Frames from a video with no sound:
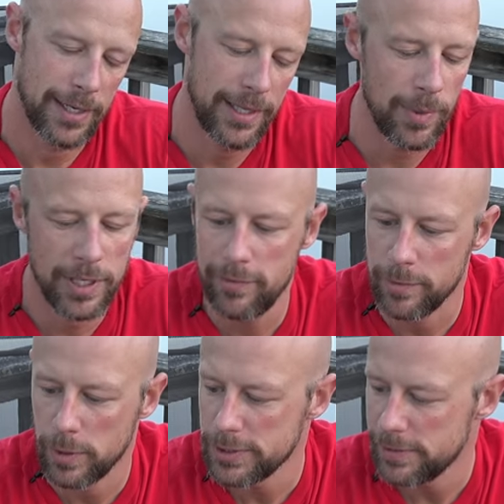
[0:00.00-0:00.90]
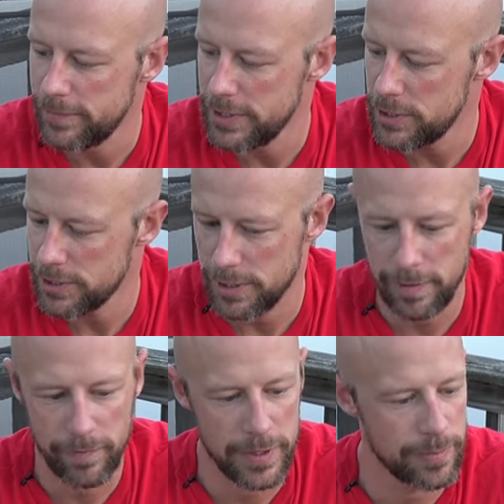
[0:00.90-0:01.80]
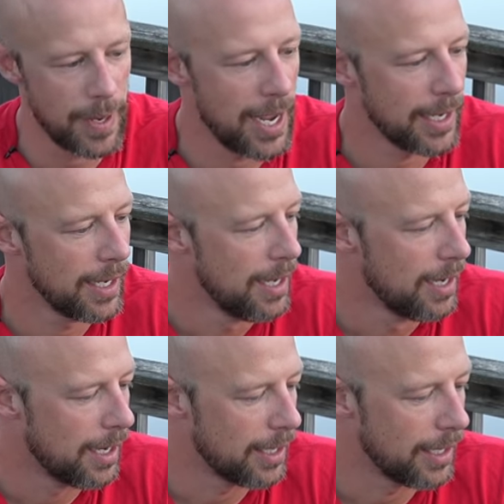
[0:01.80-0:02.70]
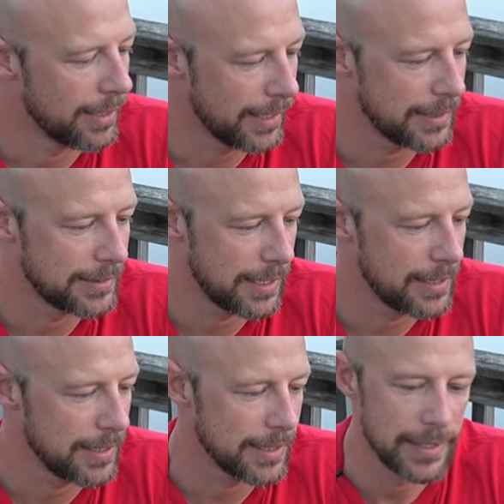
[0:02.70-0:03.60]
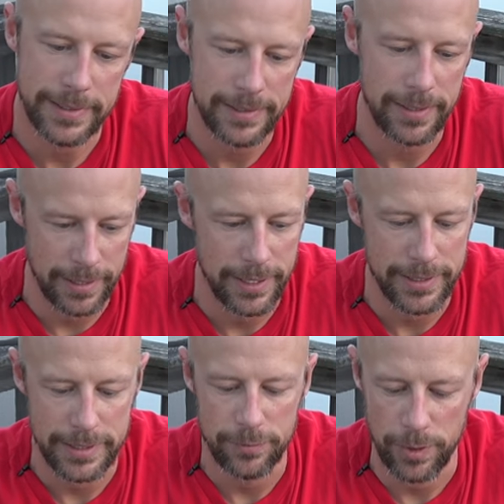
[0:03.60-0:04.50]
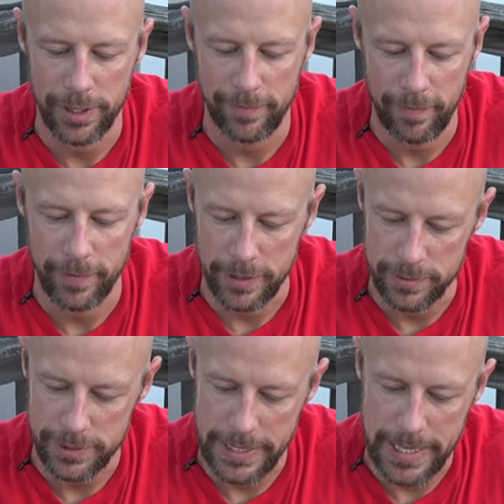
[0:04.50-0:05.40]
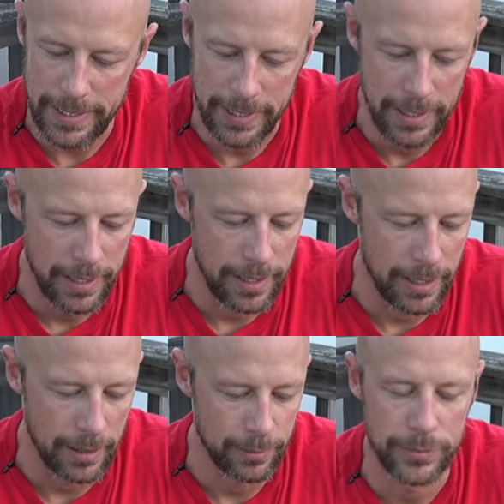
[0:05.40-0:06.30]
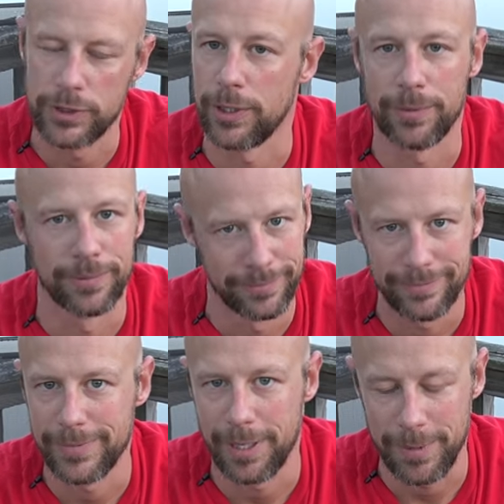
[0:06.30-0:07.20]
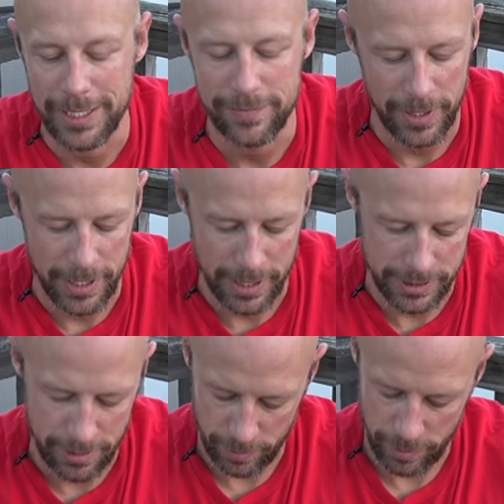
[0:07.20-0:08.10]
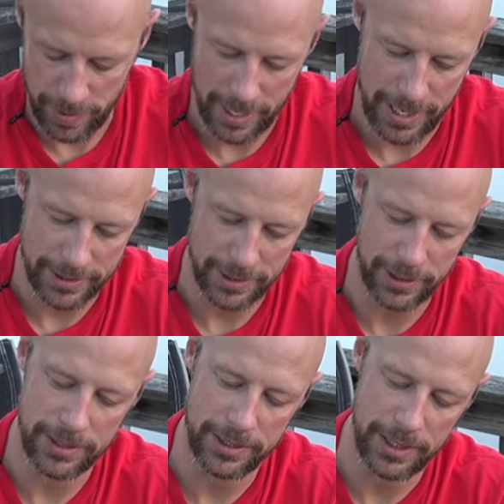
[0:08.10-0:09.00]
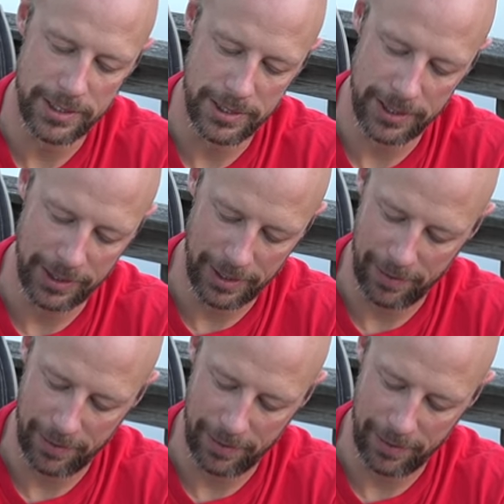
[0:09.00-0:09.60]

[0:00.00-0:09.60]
I think we covered most of the features of this bag. Uh, like I said, it is the nicest one I've ever used to date. Um, so, I mean, it's very nice all the way around. It has good stitching.